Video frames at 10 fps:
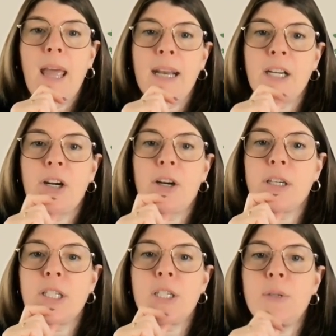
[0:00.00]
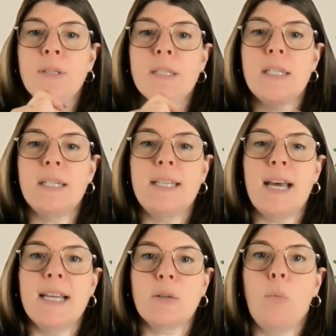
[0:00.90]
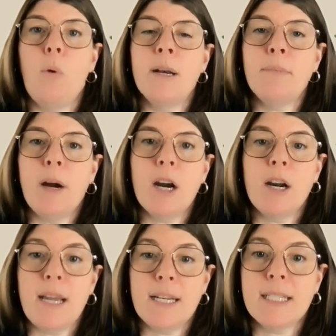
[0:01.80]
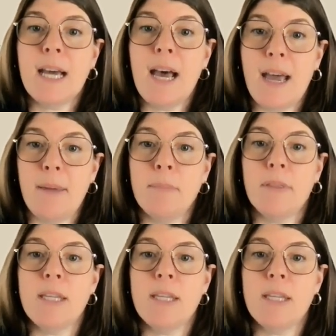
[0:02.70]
And encourage students to test one part at a time.